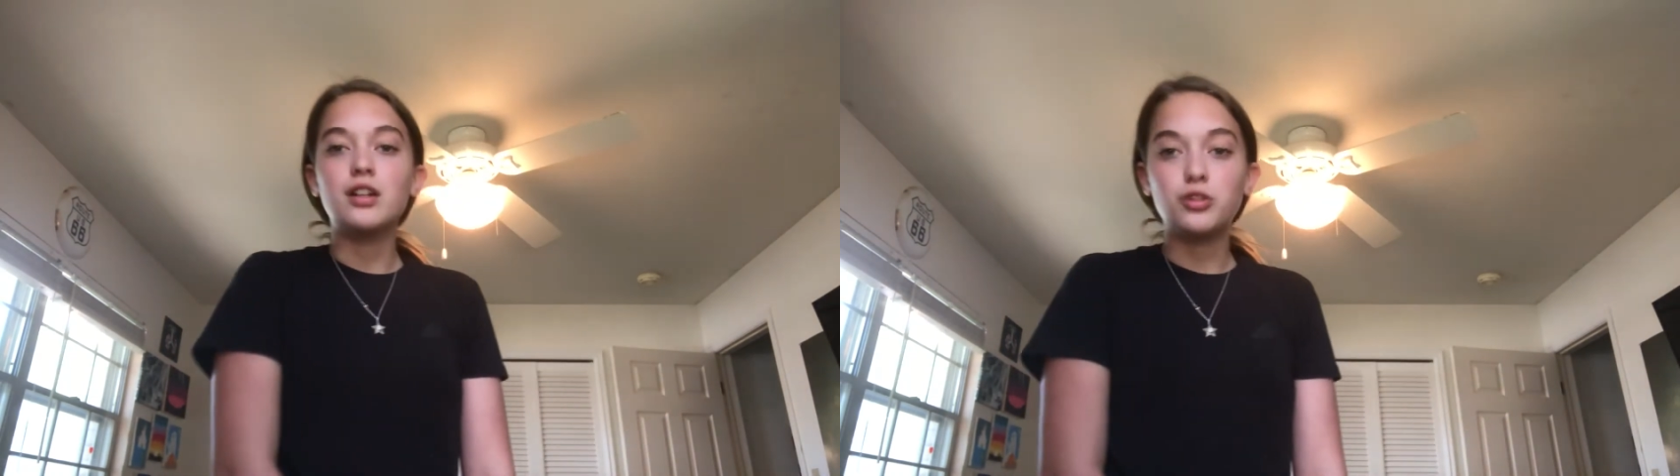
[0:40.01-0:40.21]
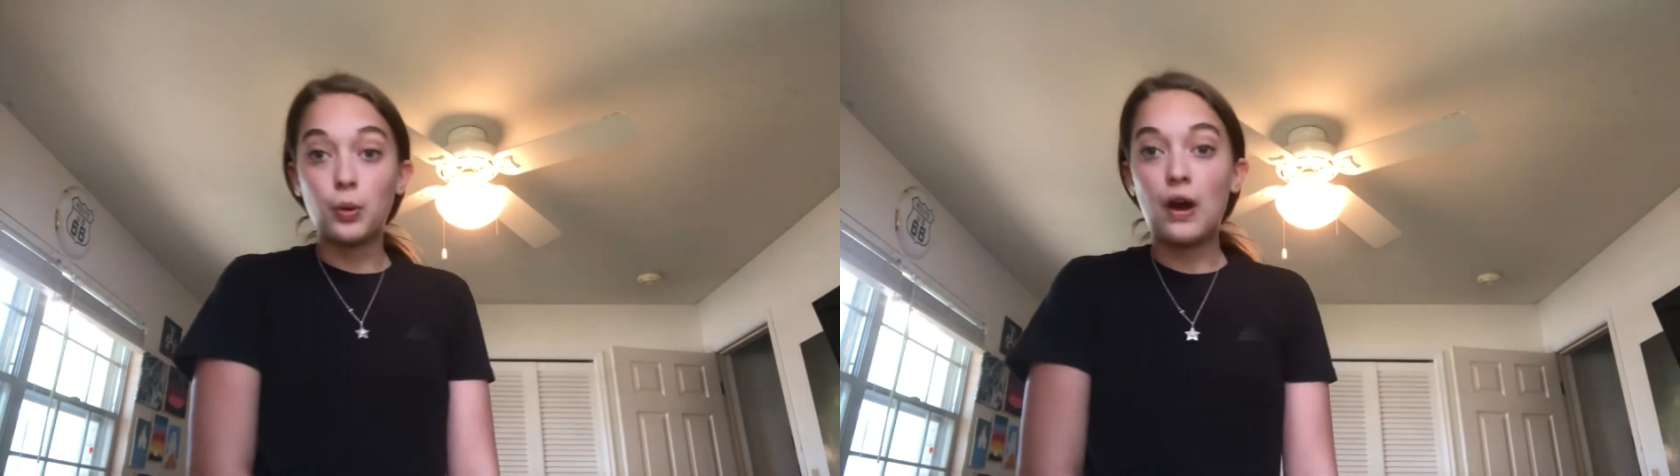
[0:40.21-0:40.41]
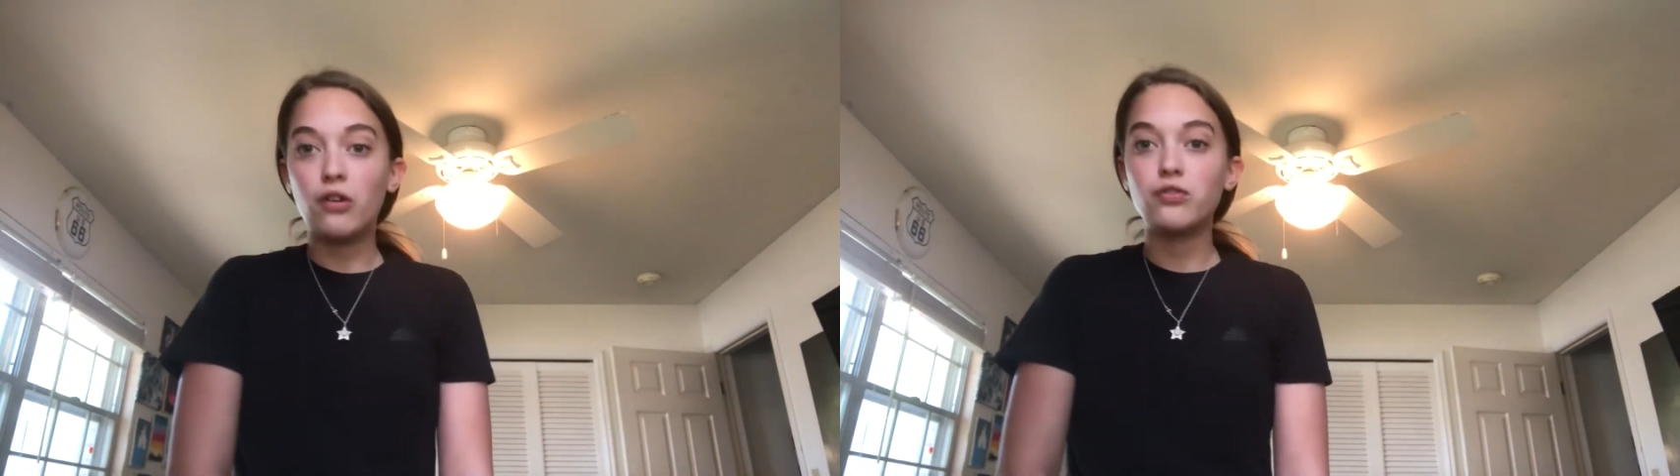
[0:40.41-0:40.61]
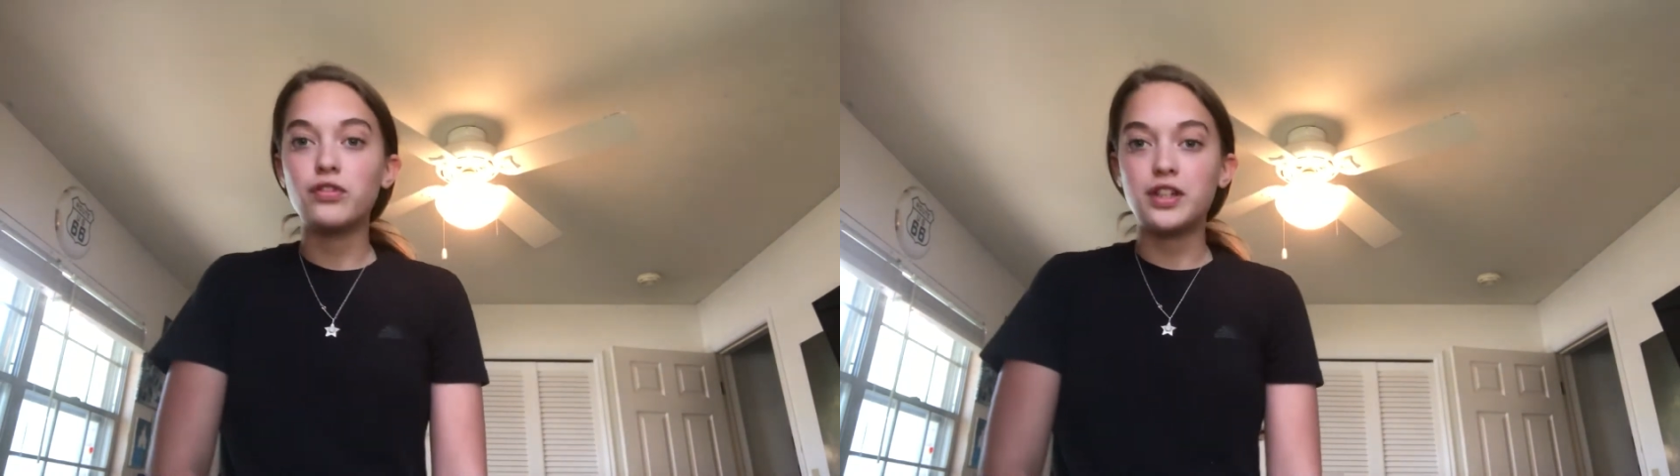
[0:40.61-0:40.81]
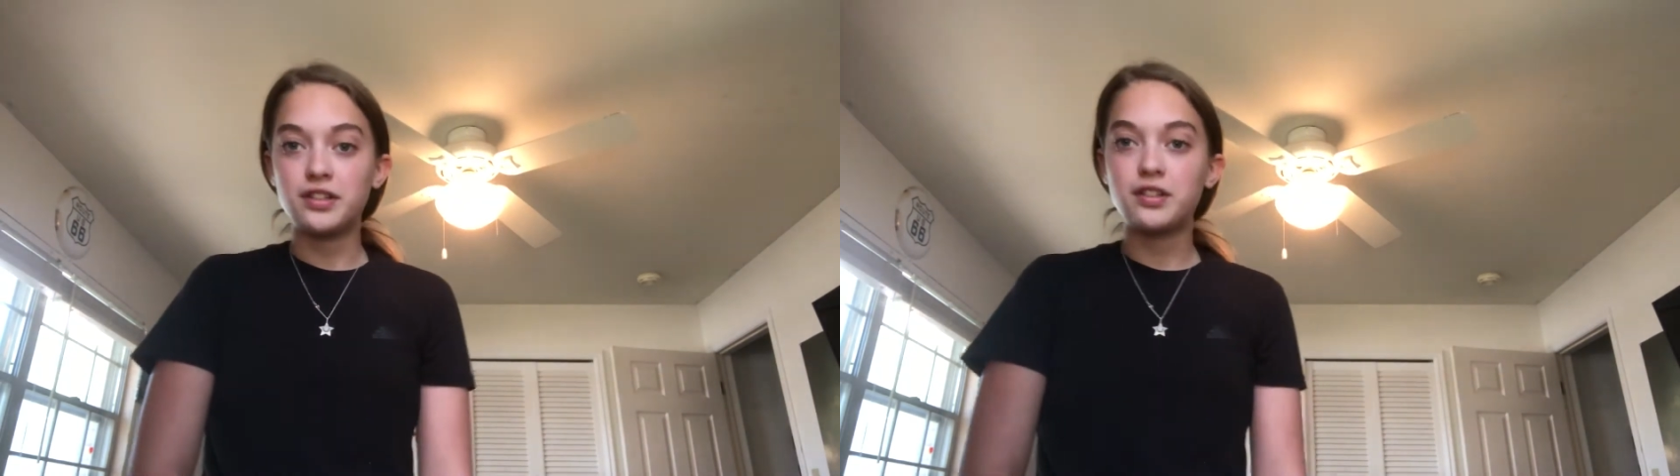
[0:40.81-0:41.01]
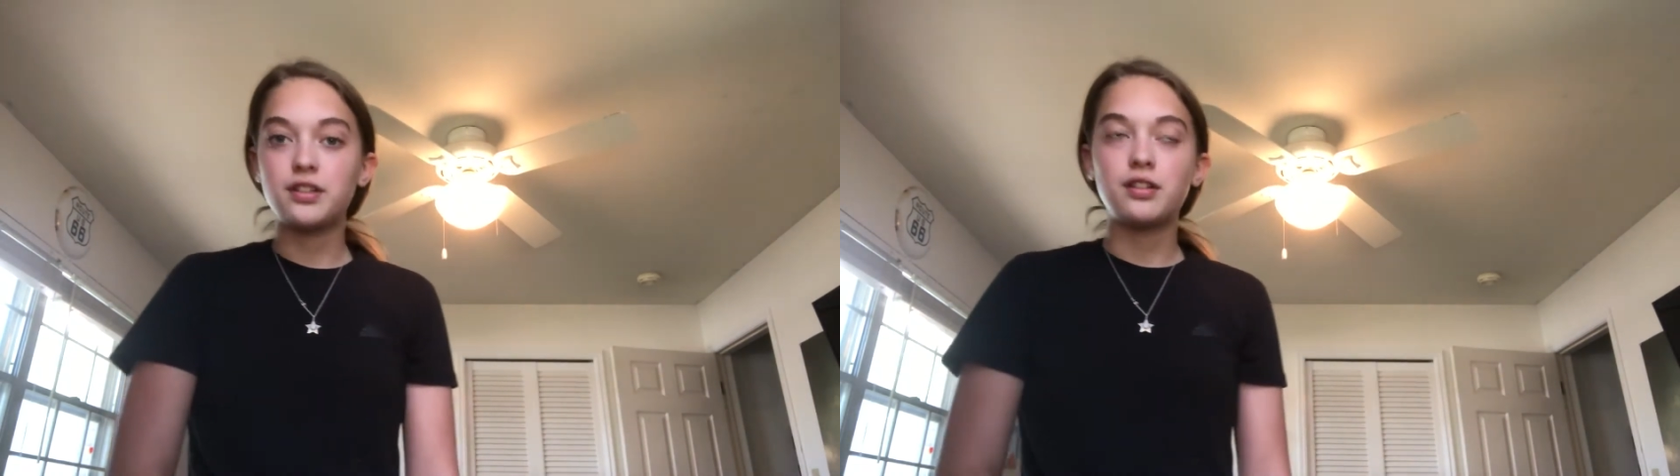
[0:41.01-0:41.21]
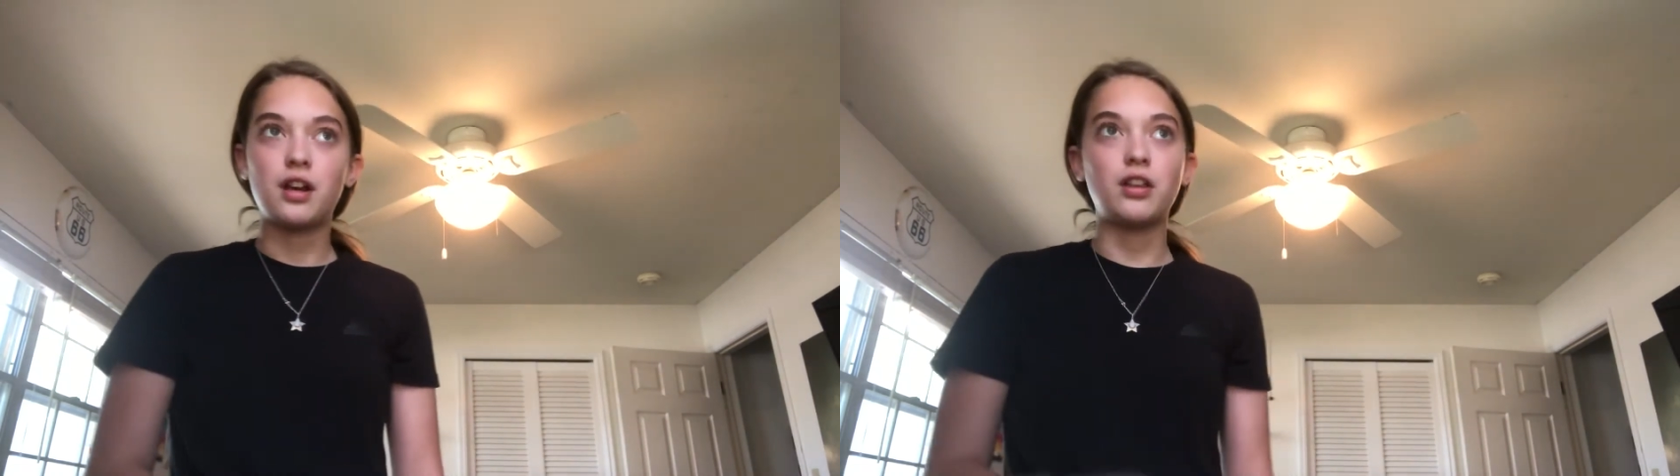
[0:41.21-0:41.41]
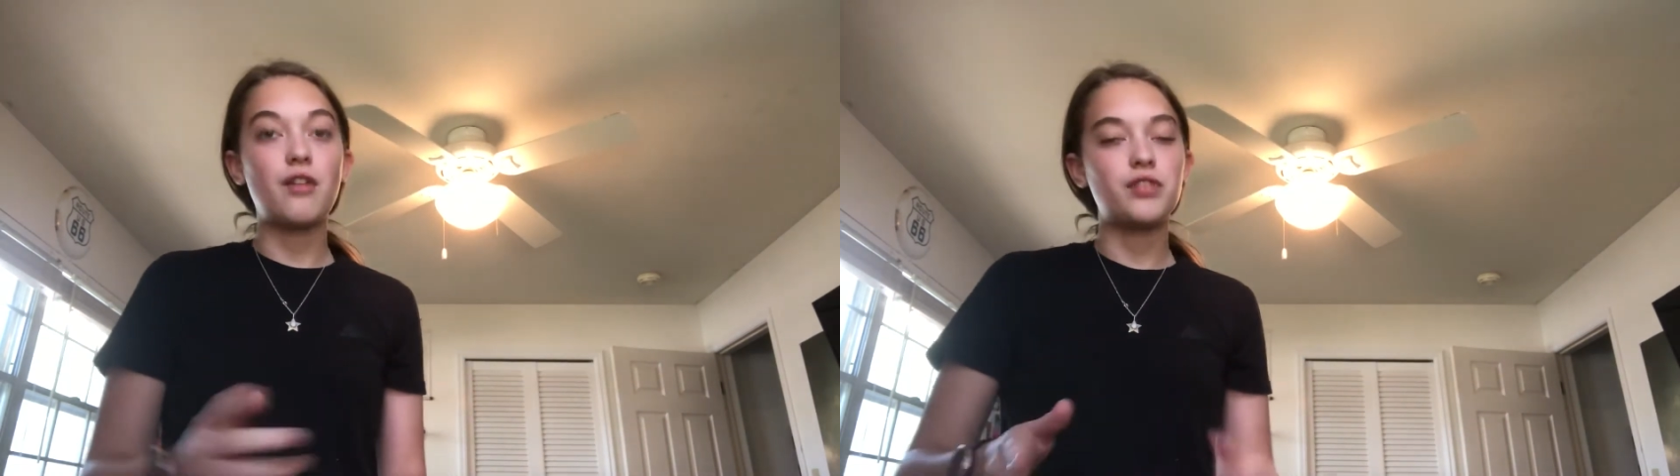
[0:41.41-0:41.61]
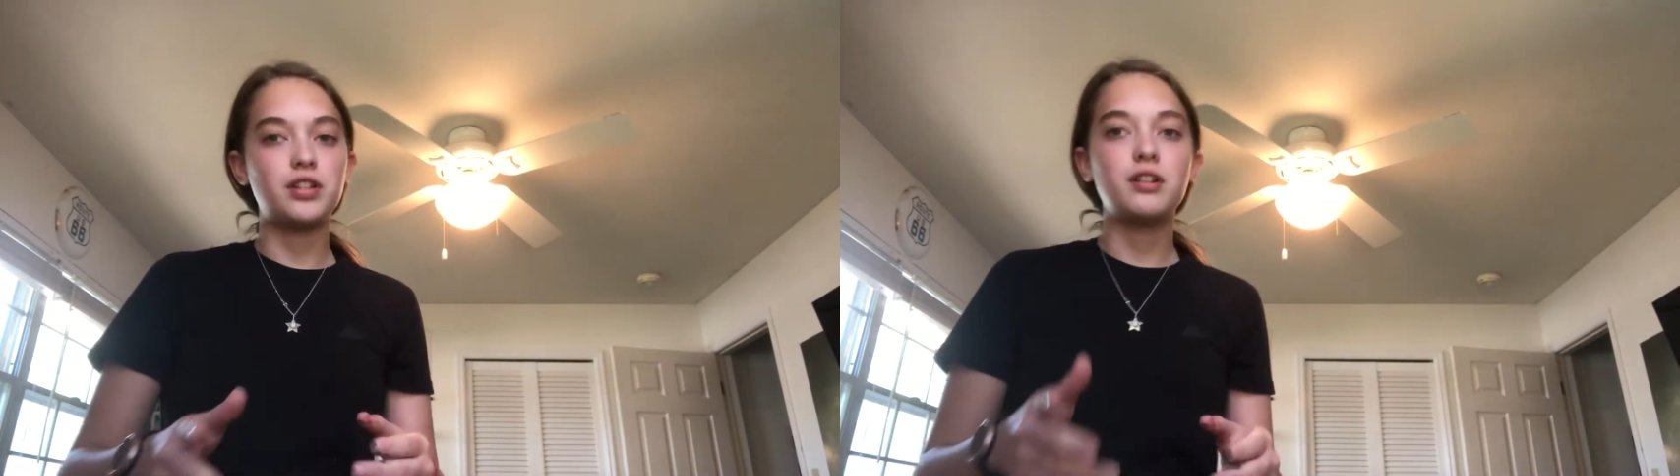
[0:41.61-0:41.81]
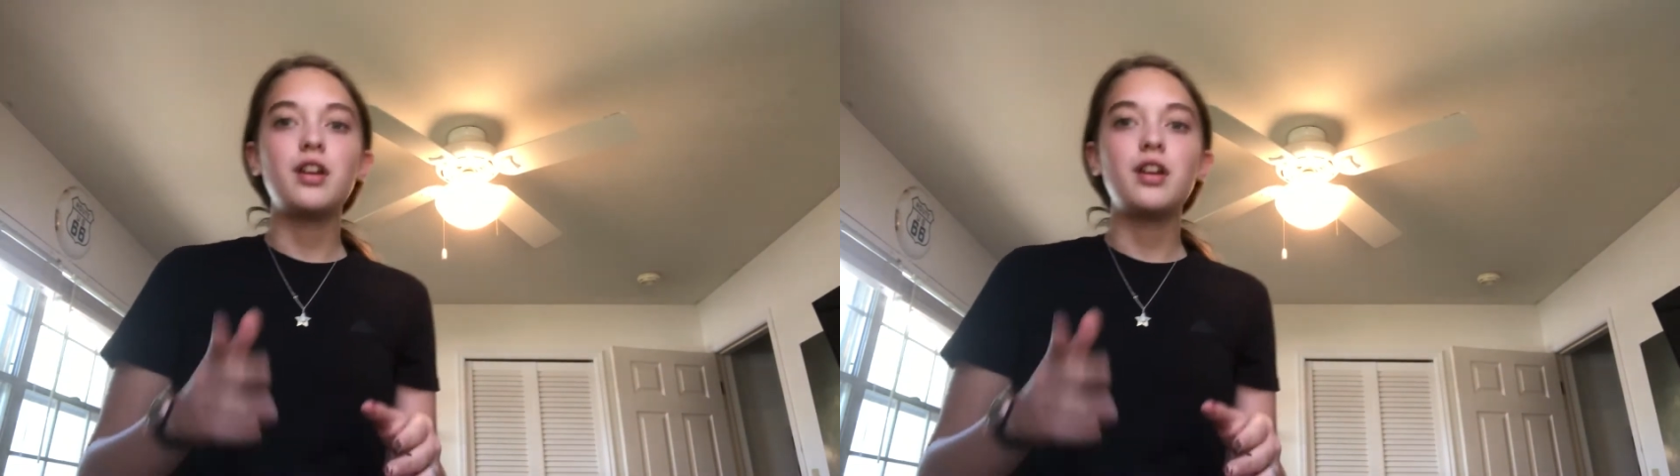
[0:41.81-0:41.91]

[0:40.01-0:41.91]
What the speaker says: 11